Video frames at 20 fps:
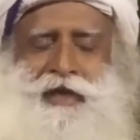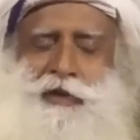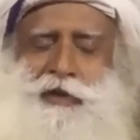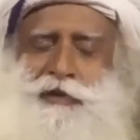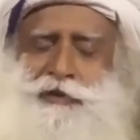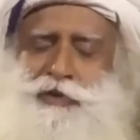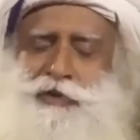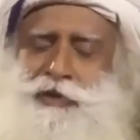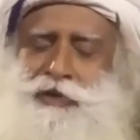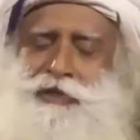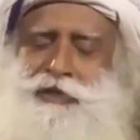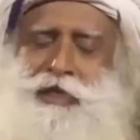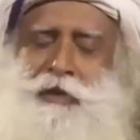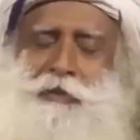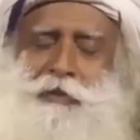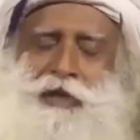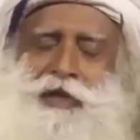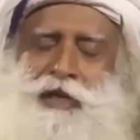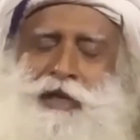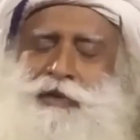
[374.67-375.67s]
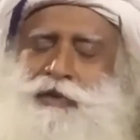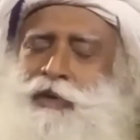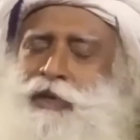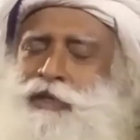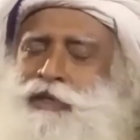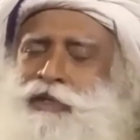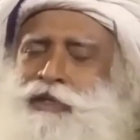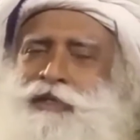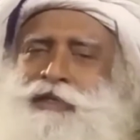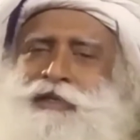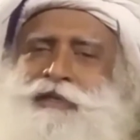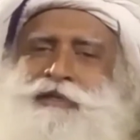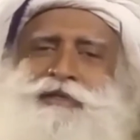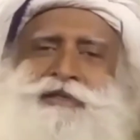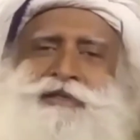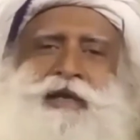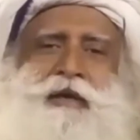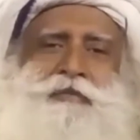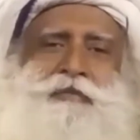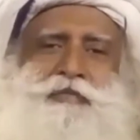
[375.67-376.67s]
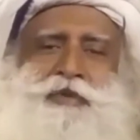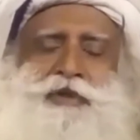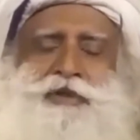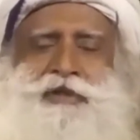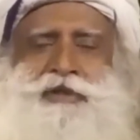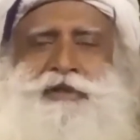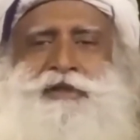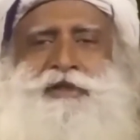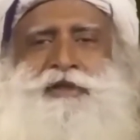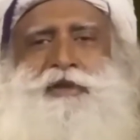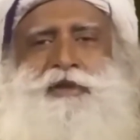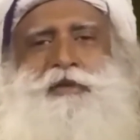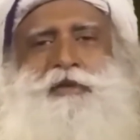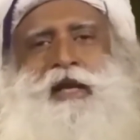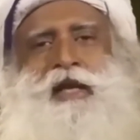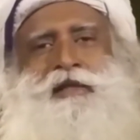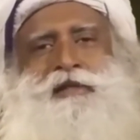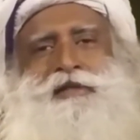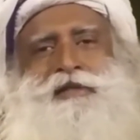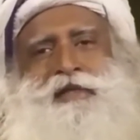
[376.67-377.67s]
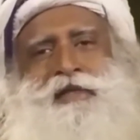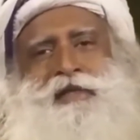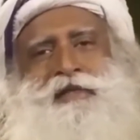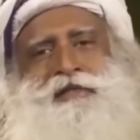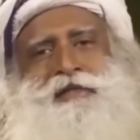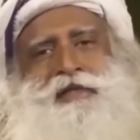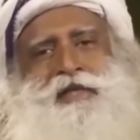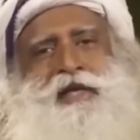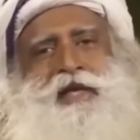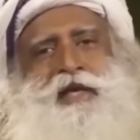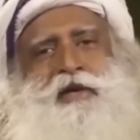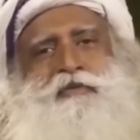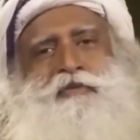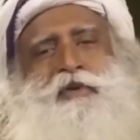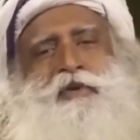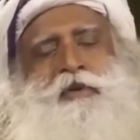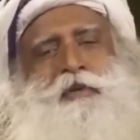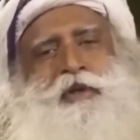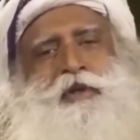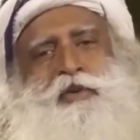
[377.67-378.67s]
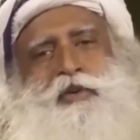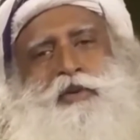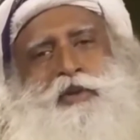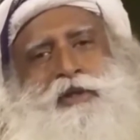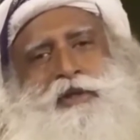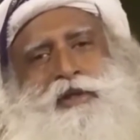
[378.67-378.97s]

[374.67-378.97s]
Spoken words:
also in Tamil Nadu and in some prisons in United States. We've been doing